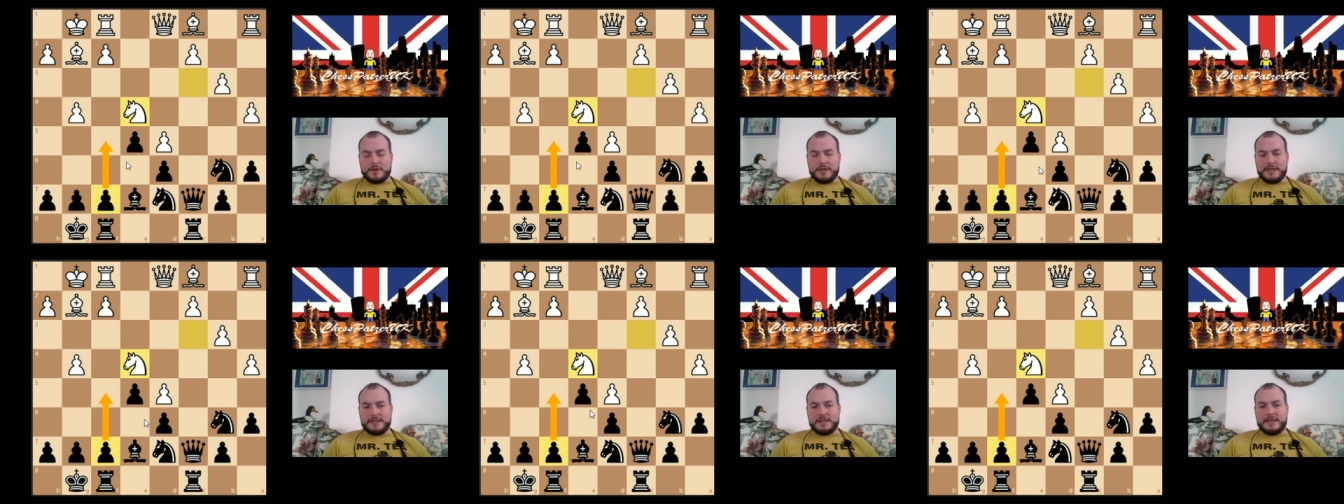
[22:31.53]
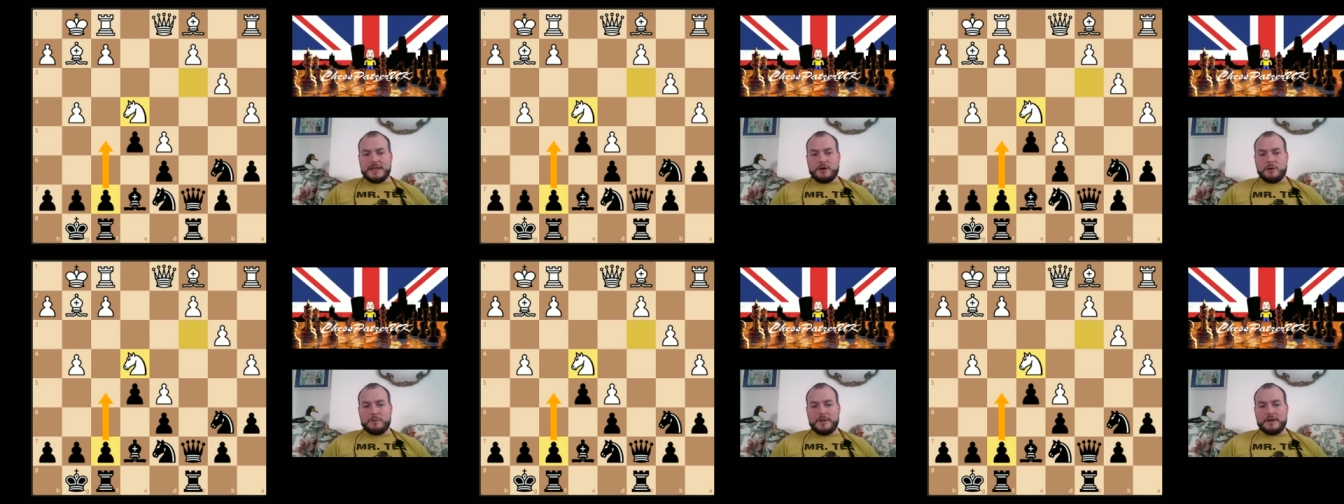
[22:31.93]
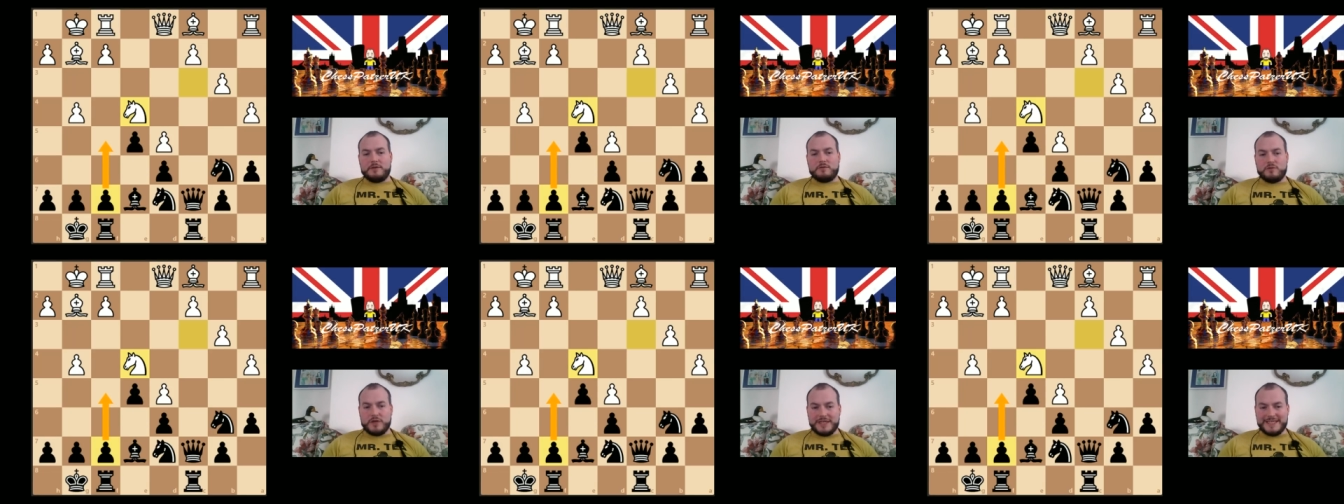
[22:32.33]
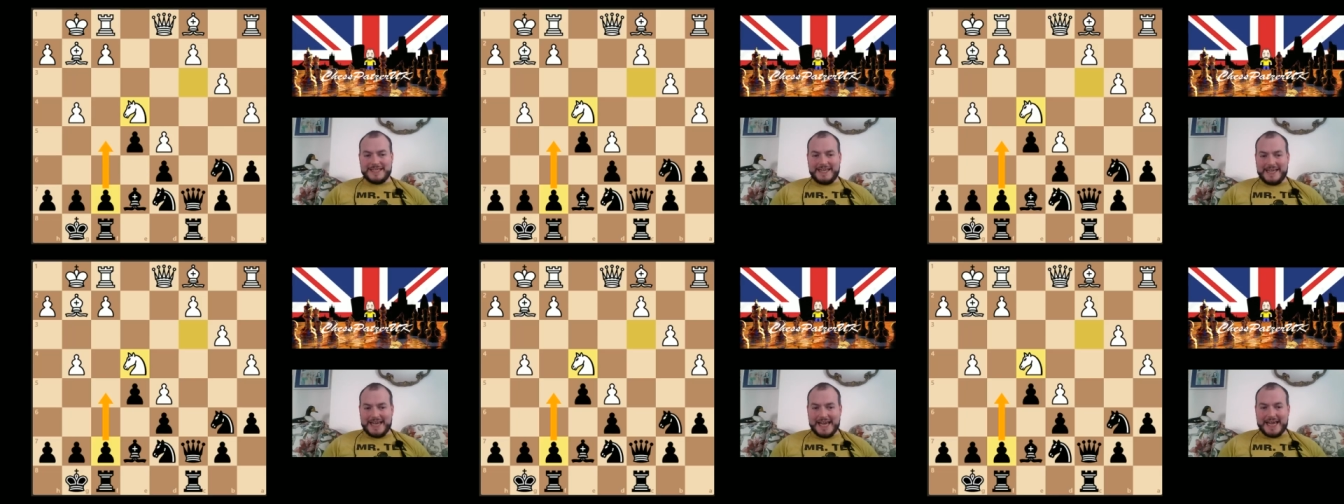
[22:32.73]
is a little bit
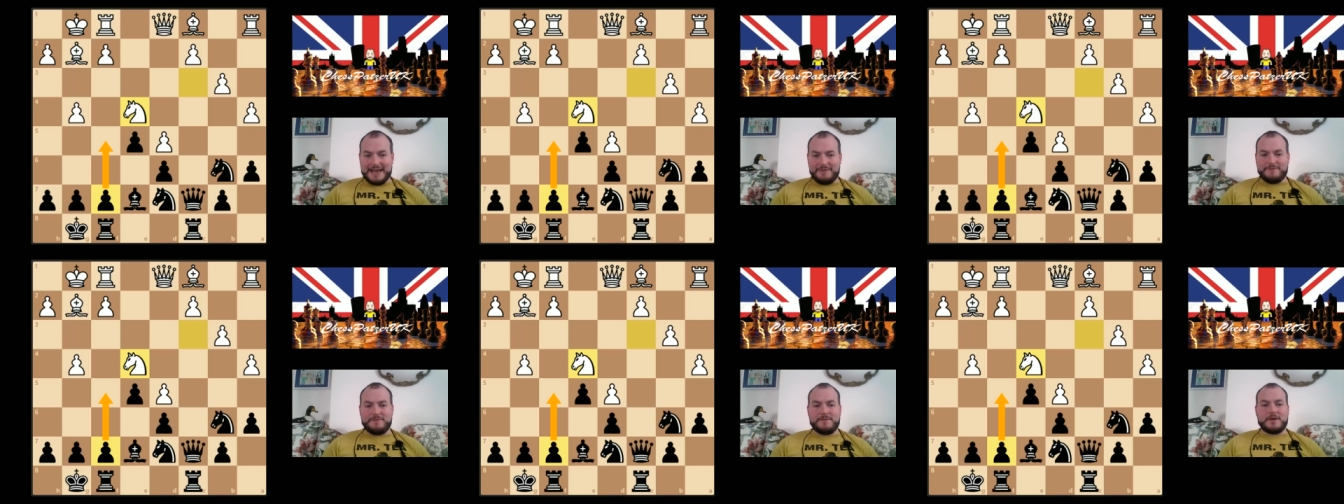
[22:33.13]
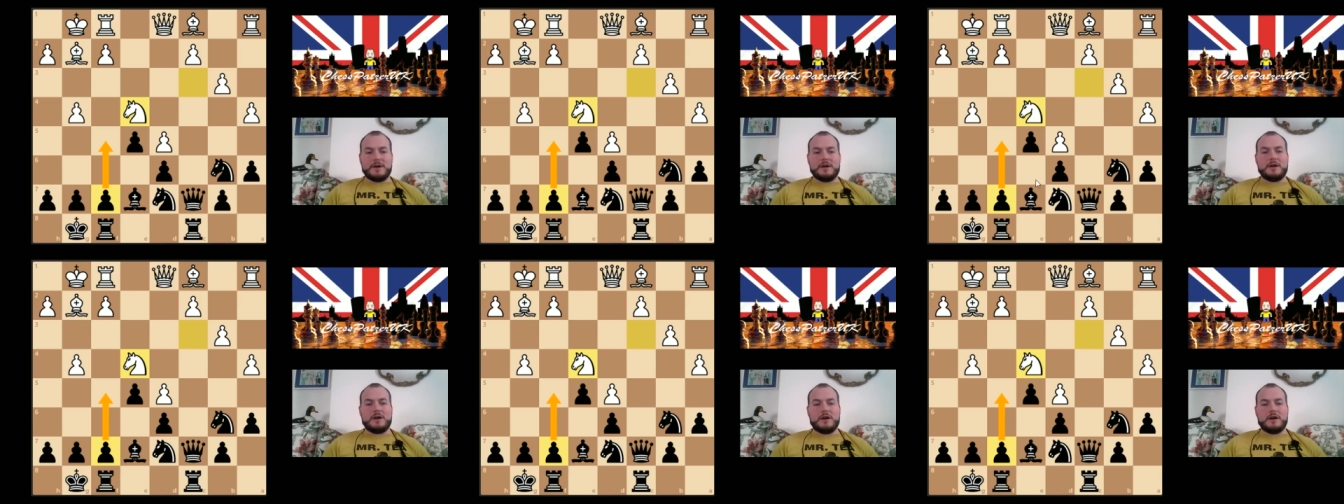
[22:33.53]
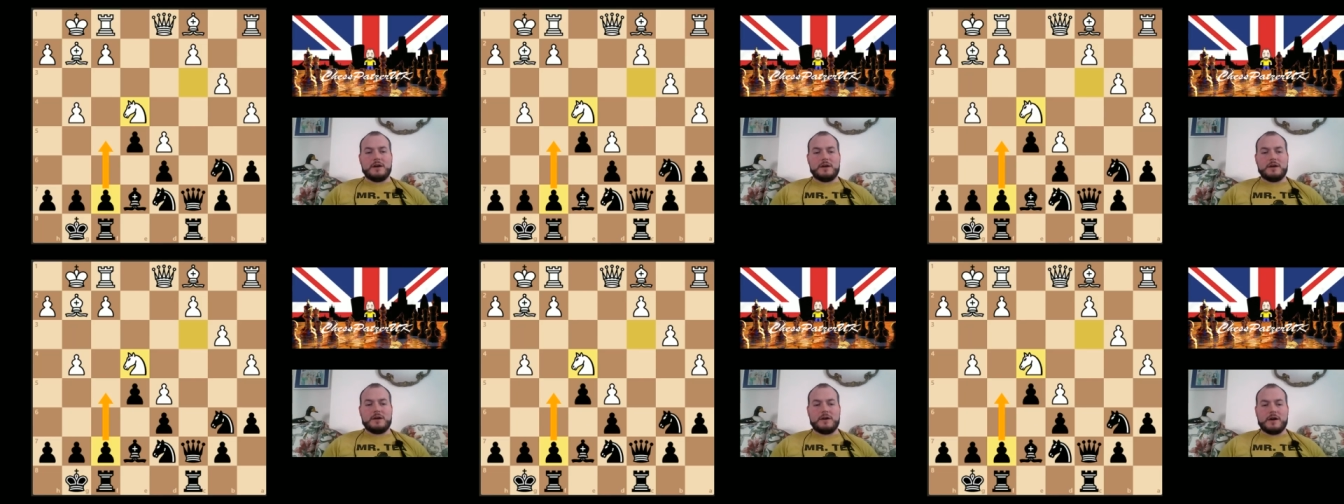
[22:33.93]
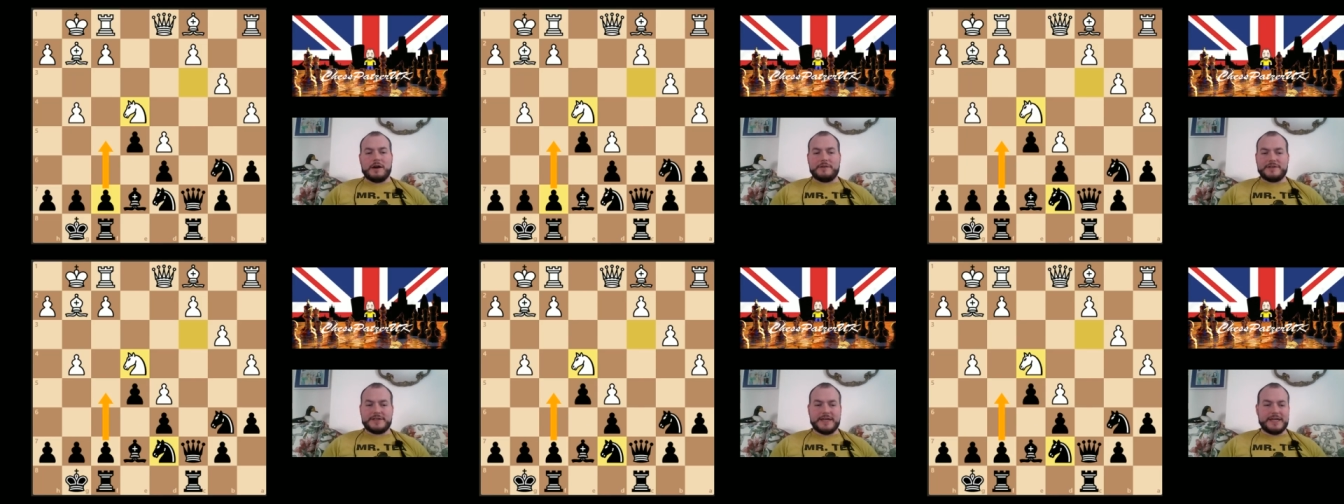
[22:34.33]
risky if I
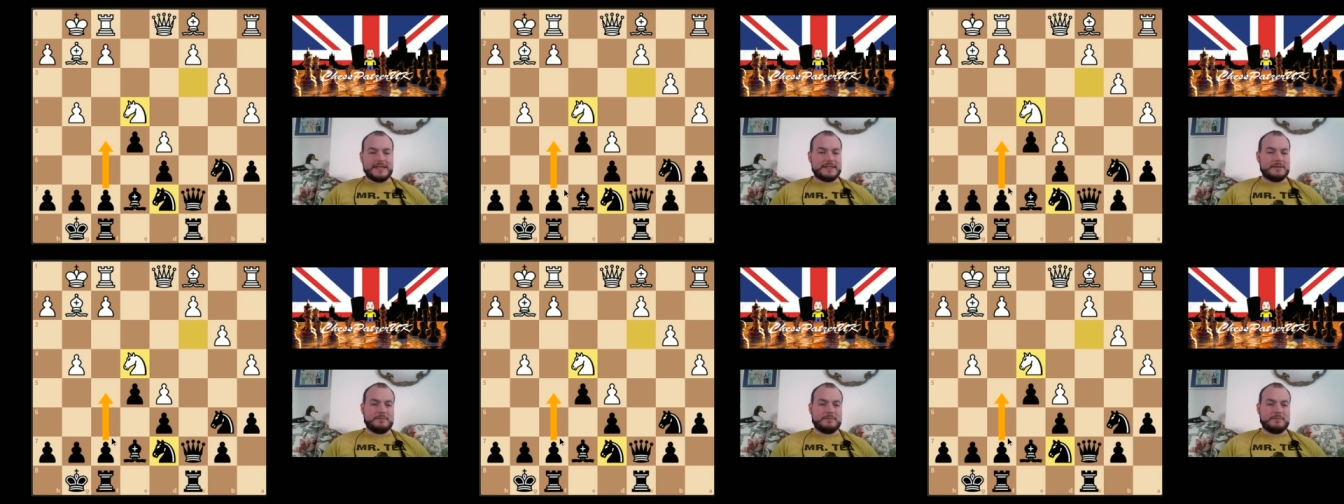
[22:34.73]
say